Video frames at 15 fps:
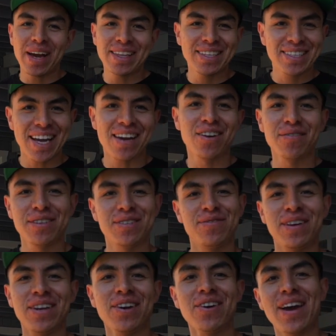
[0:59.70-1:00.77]
the title of this
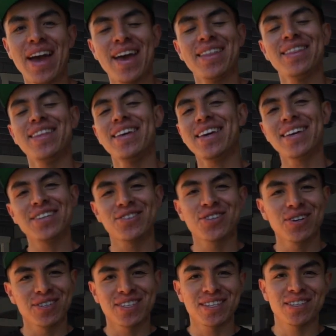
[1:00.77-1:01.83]
video and the
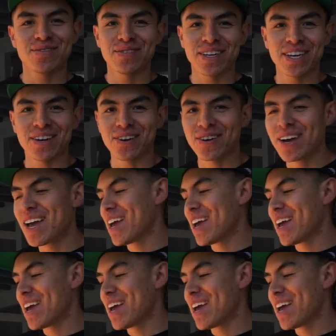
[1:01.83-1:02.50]
intro to this video,